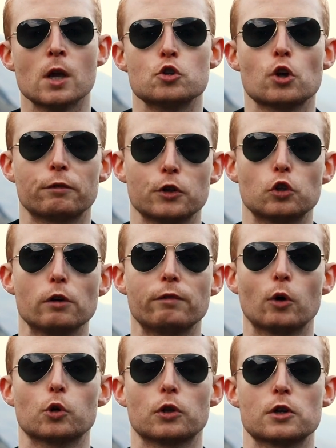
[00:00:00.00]
So if you do
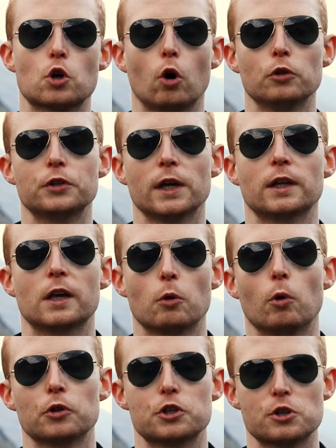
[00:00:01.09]
value this content and you
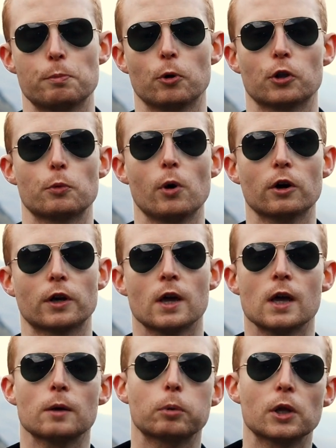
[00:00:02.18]
want to support the work,
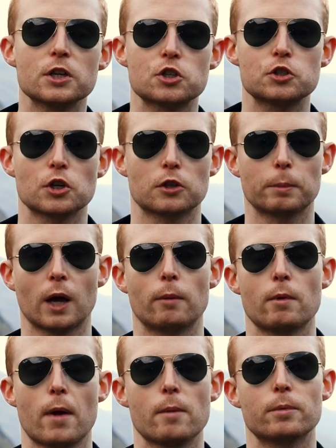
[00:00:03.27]
please consider
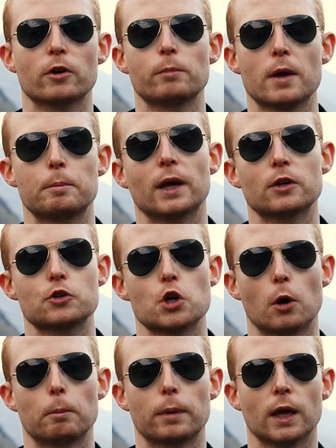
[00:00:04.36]
becoming a member of my
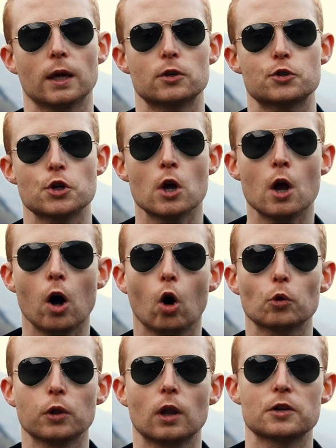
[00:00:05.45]
Patreon page.
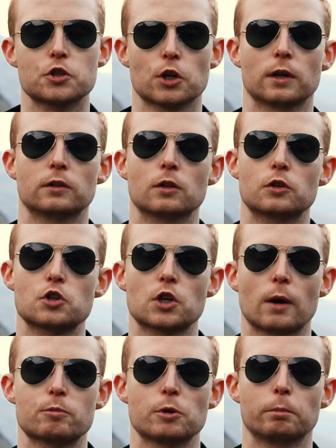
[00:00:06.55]
All the links are in the
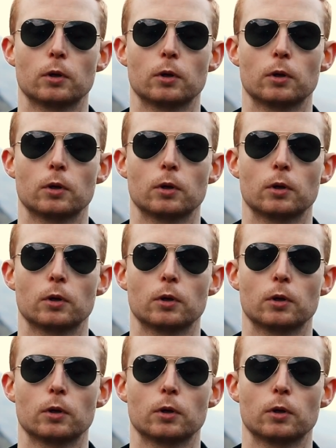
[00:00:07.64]
description